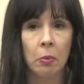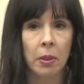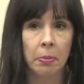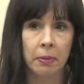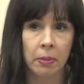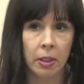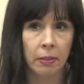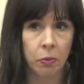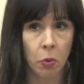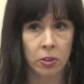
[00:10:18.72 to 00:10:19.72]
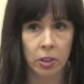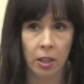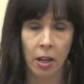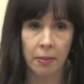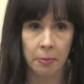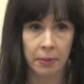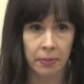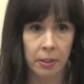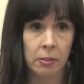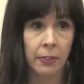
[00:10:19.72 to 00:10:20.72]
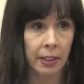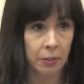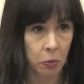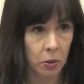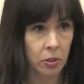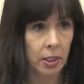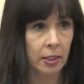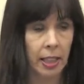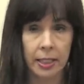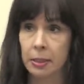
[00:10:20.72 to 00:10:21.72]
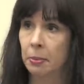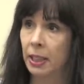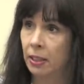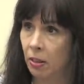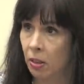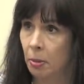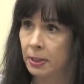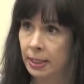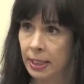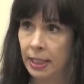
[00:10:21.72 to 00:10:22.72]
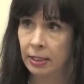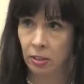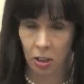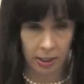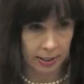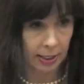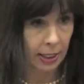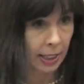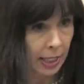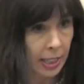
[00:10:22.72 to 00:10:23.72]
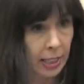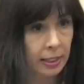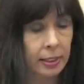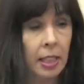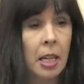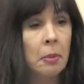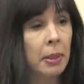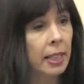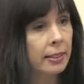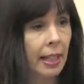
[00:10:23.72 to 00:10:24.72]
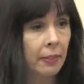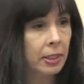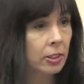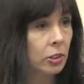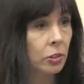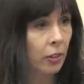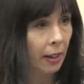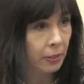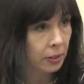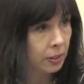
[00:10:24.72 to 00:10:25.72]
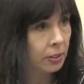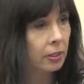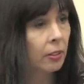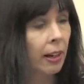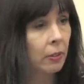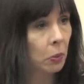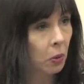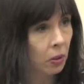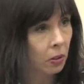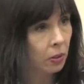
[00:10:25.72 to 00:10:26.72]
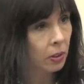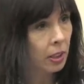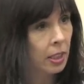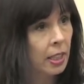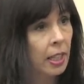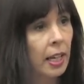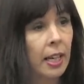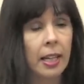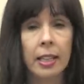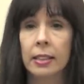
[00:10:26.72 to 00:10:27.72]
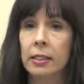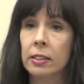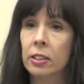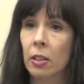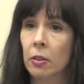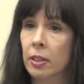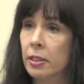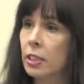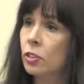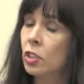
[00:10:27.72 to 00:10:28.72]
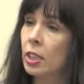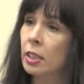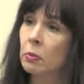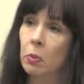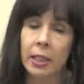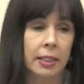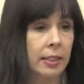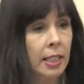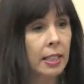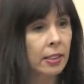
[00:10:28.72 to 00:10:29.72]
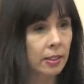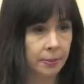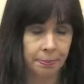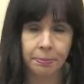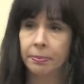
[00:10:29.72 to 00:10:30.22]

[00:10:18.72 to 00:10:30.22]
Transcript: We've been really fortunate. I've been very fortunate that he's been in Oklahoma City as long as he is, because now he just travels around the world. And so the teaching when he's here